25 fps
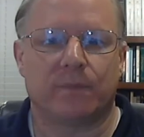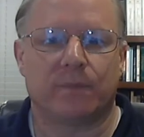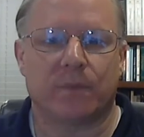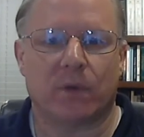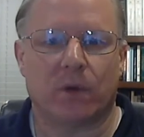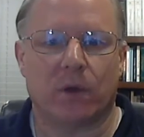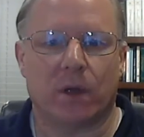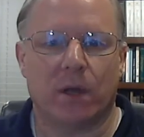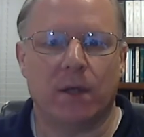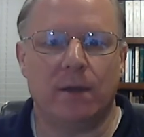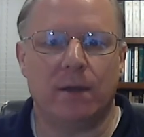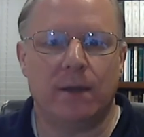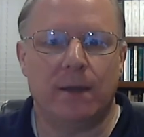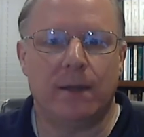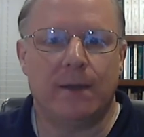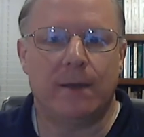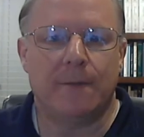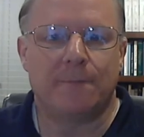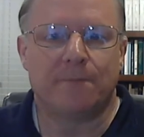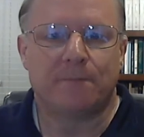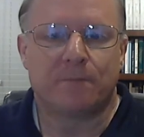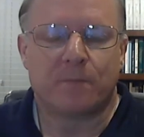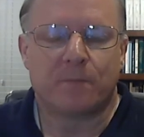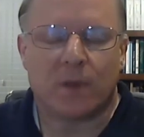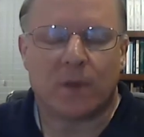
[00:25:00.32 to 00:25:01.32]
right?
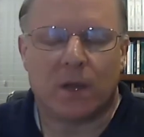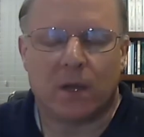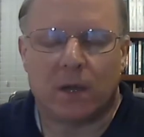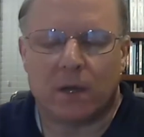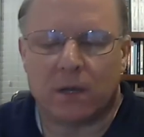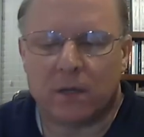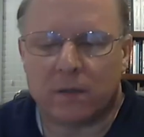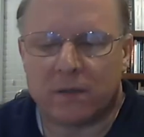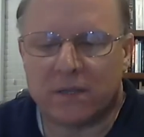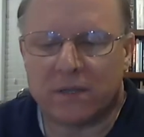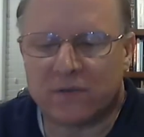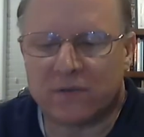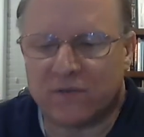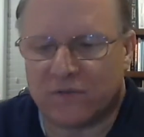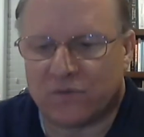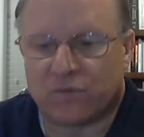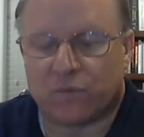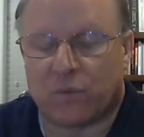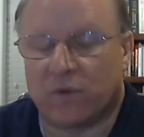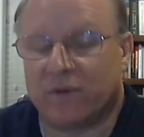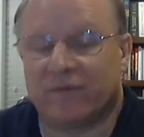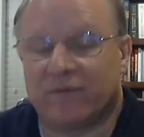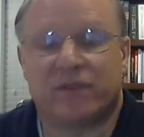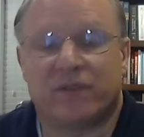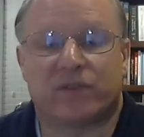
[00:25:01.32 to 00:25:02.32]
This is
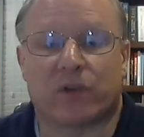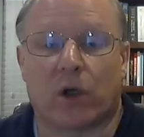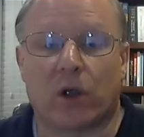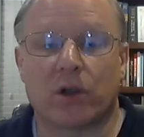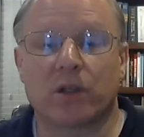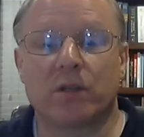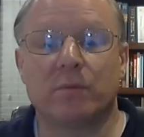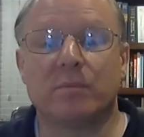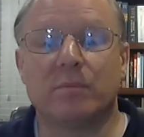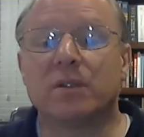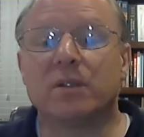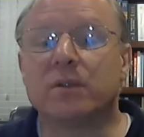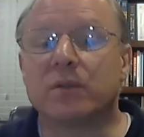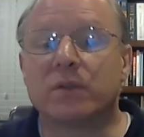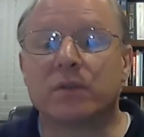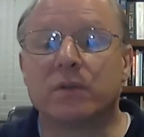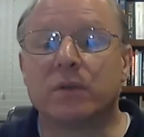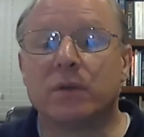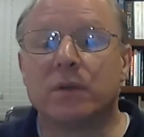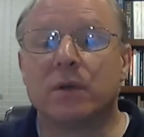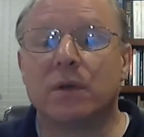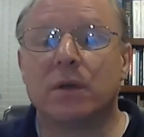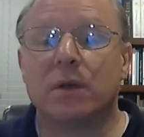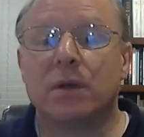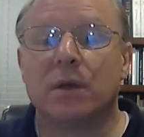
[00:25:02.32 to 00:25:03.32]
one of his arguments.
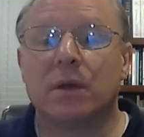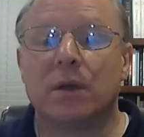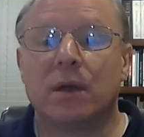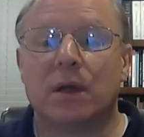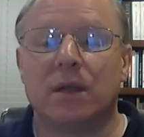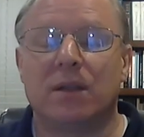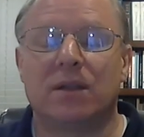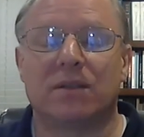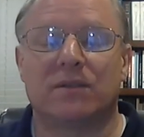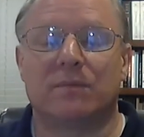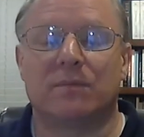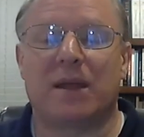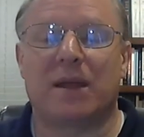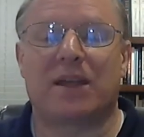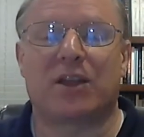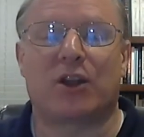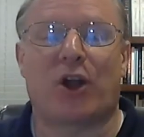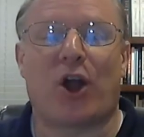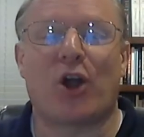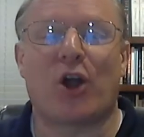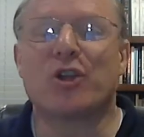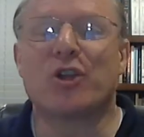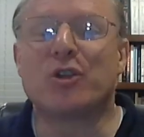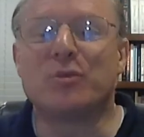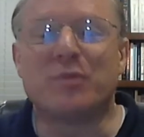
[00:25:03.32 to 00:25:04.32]
He doesn't make an
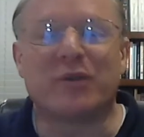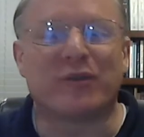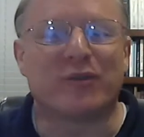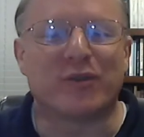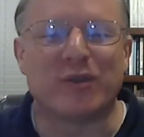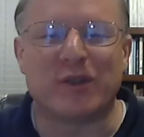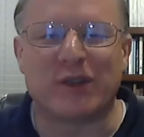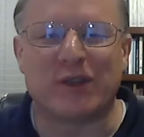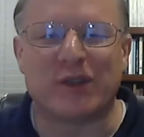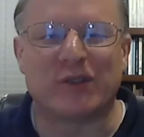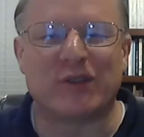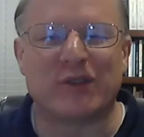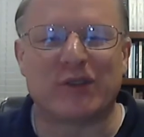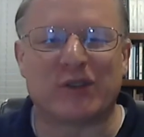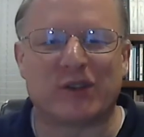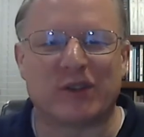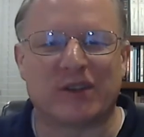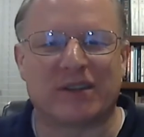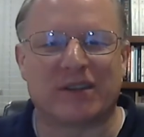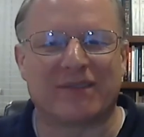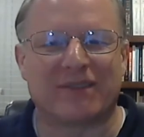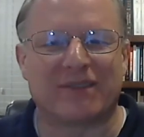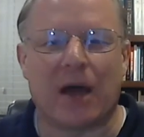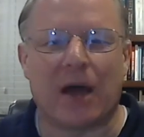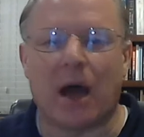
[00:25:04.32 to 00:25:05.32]
argument for the
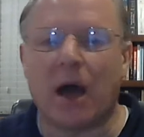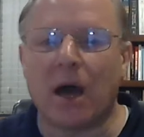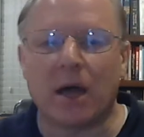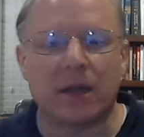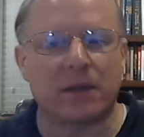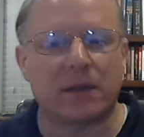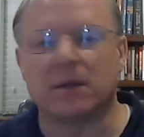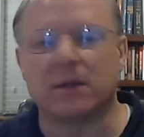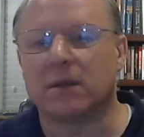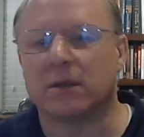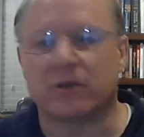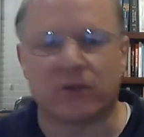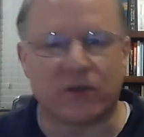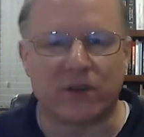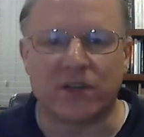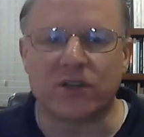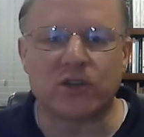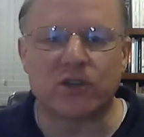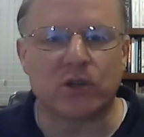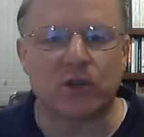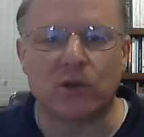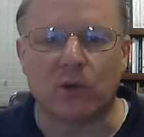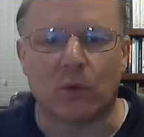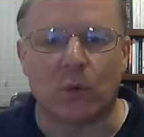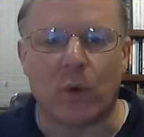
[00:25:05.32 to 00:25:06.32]
existence of God in the
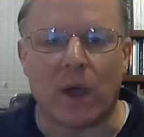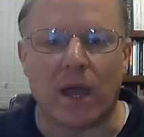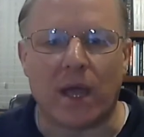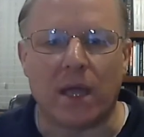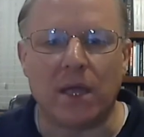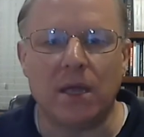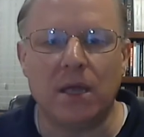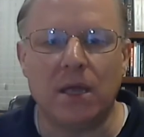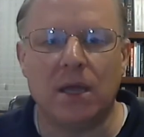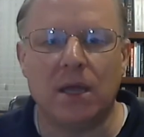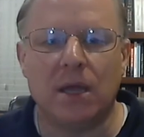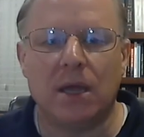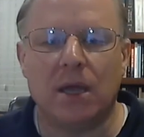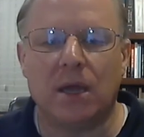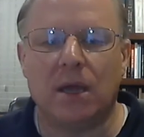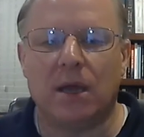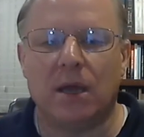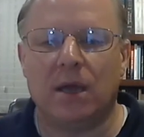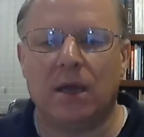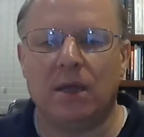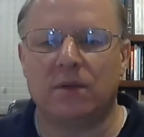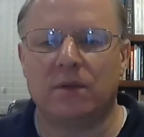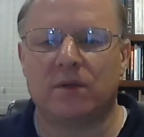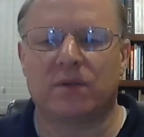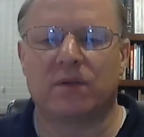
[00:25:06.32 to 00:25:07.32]
traditional way.
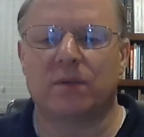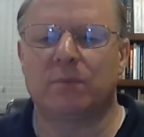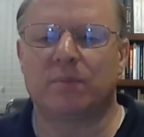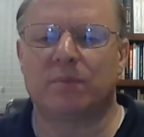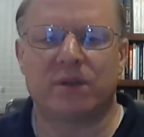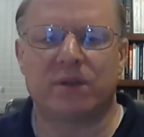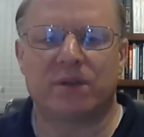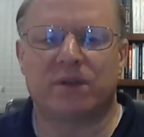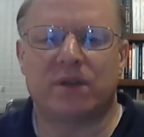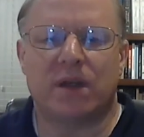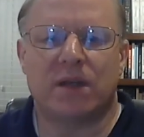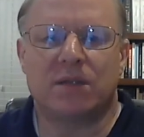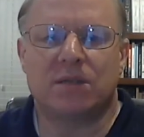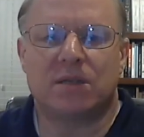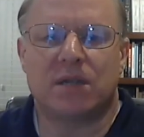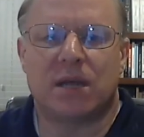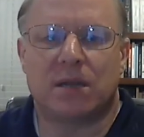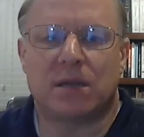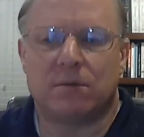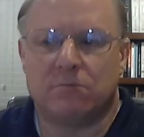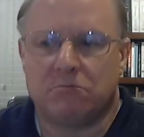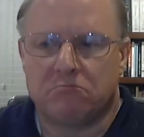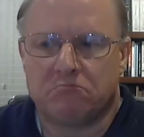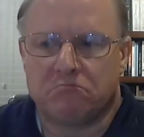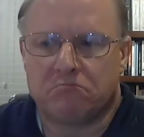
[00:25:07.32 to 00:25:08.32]
He just simply says
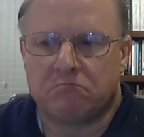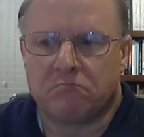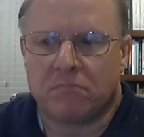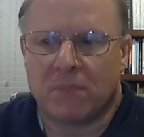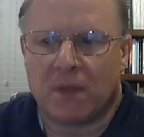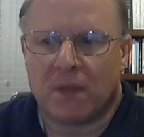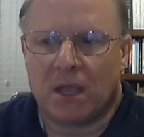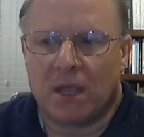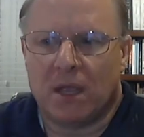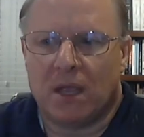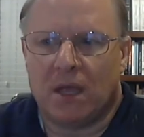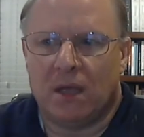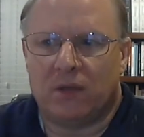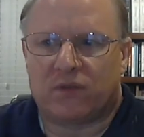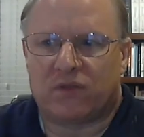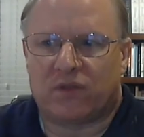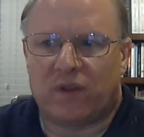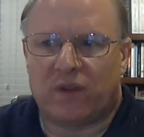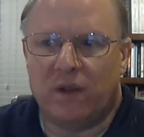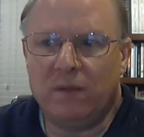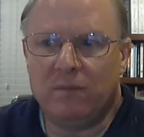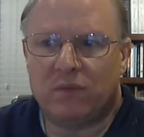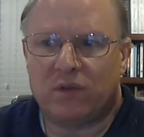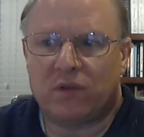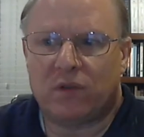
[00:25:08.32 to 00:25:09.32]
that it
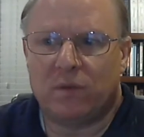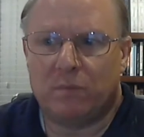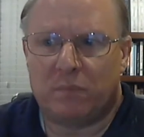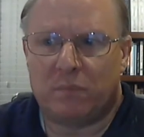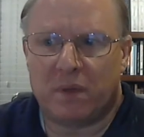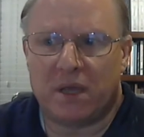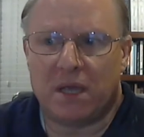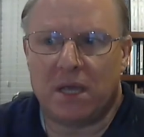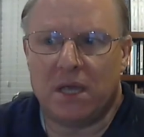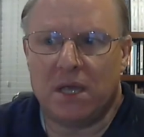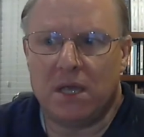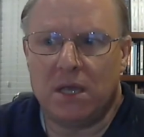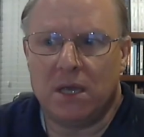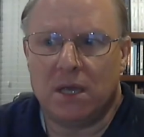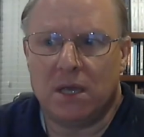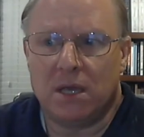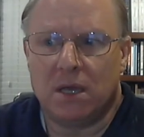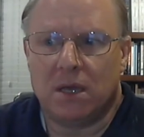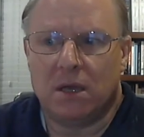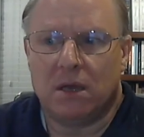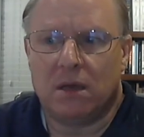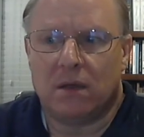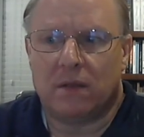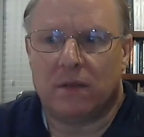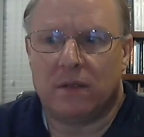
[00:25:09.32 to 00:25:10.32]
seems to be
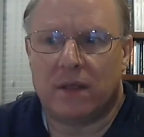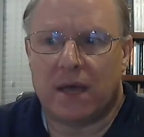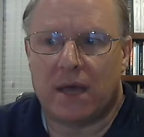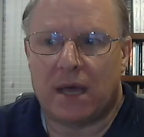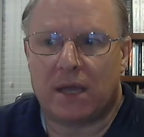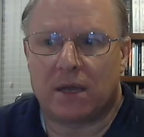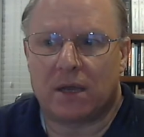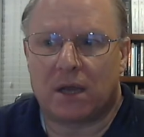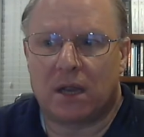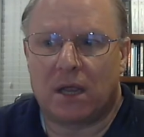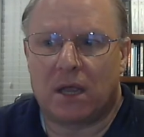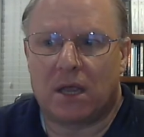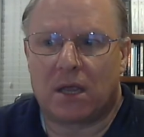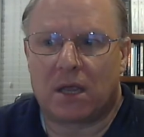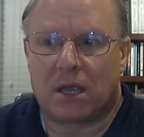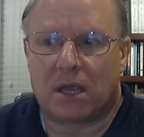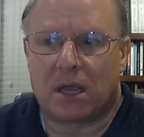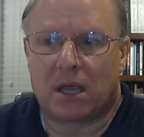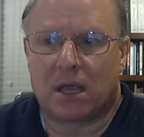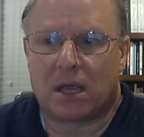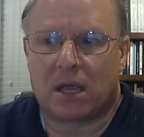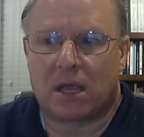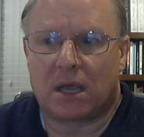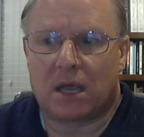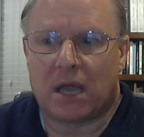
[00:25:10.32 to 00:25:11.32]
that
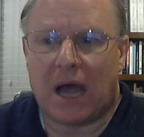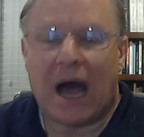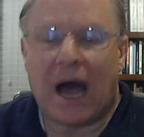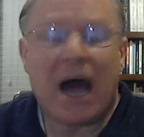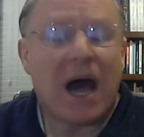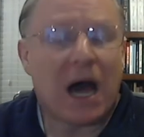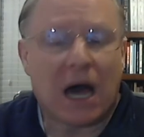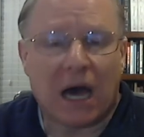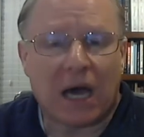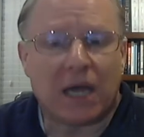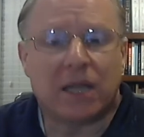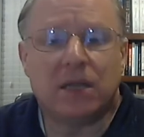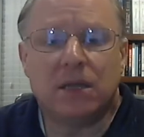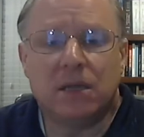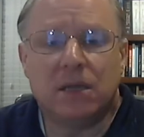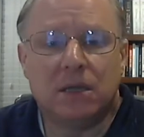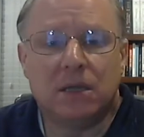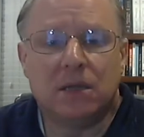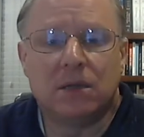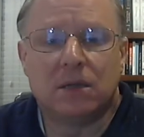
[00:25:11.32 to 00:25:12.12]
God,